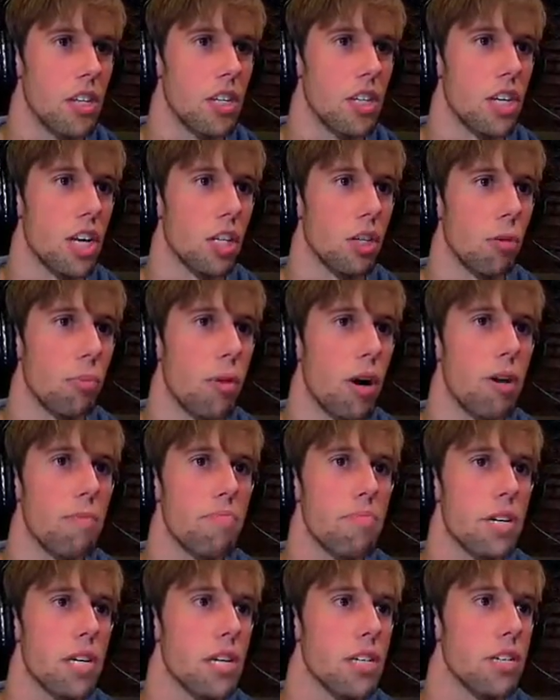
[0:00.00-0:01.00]
It's a yellow
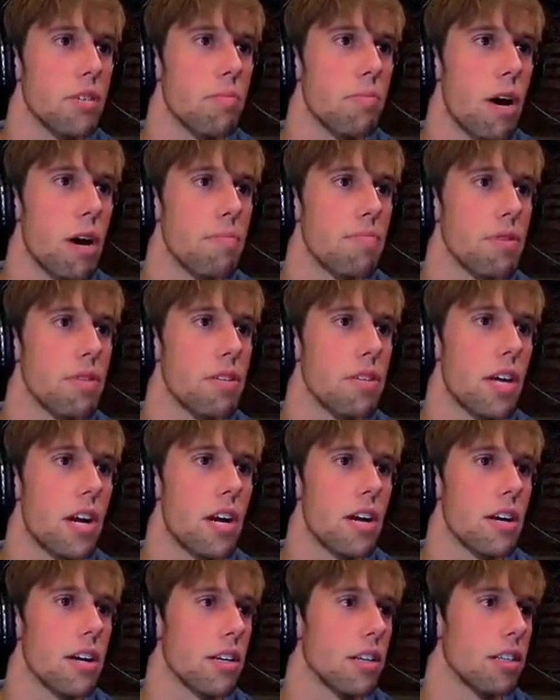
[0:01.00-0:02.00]
pipe because the pipe is
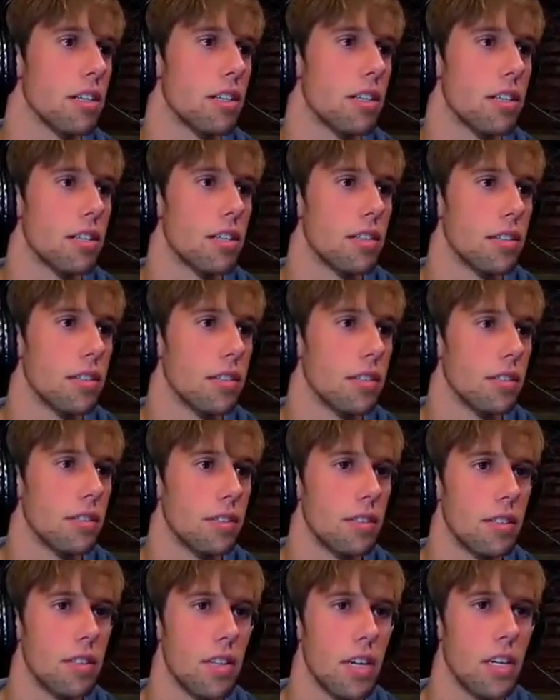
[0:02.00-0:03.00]
scared.
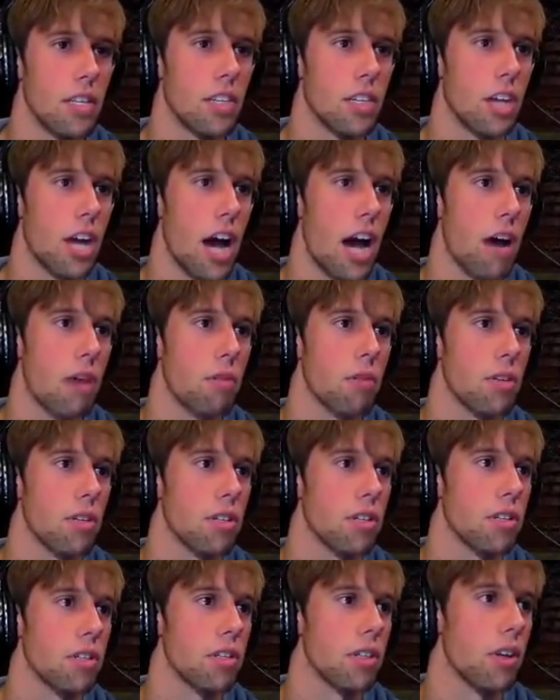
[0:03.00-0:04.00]
It's a
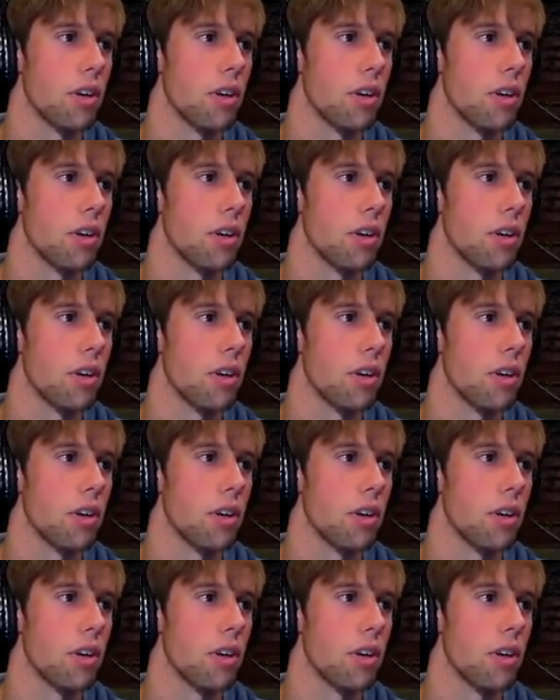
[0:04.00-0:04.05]
coward.